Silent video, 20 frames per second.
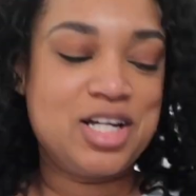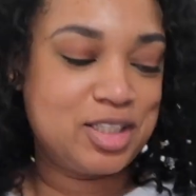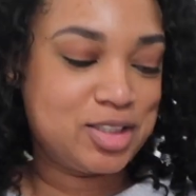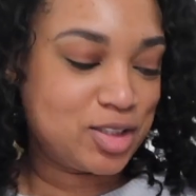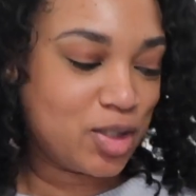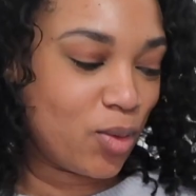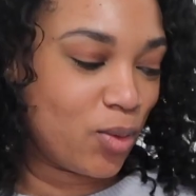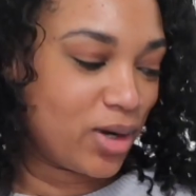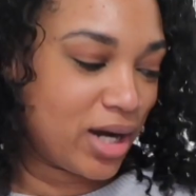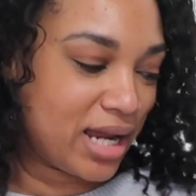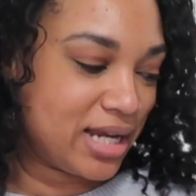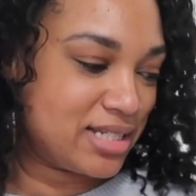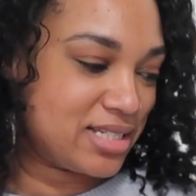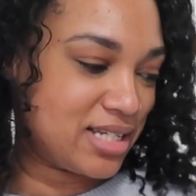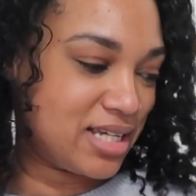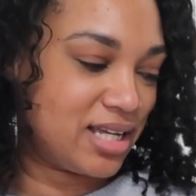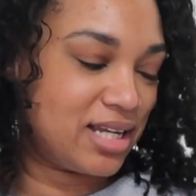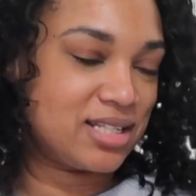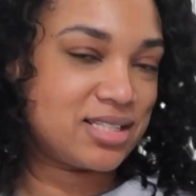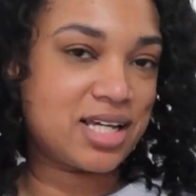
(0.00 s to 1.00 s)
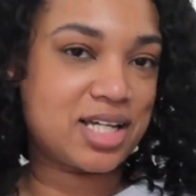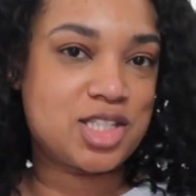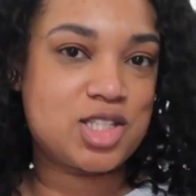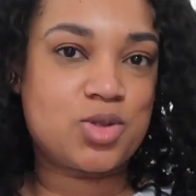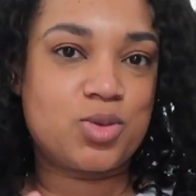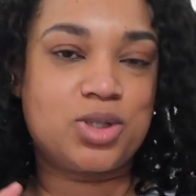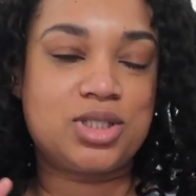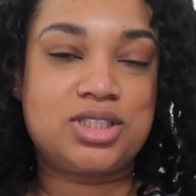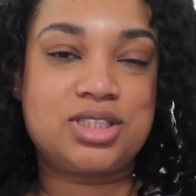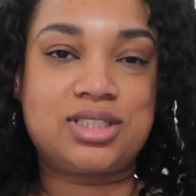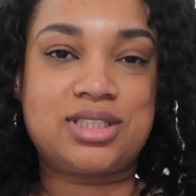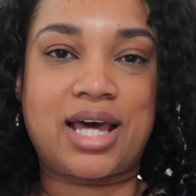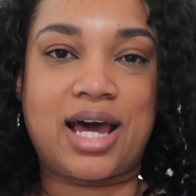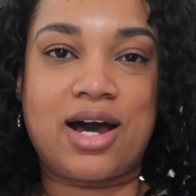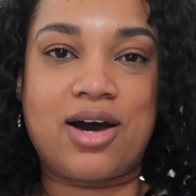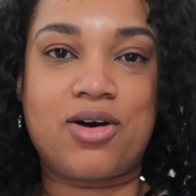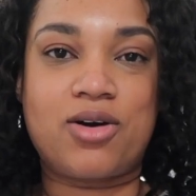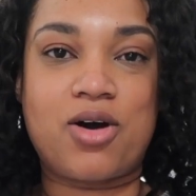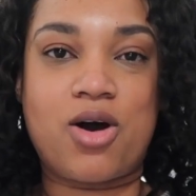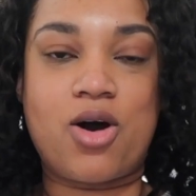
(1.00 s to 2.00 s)
so what i did is i switched
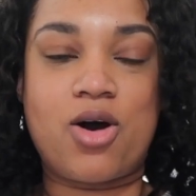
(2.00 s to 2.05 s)
out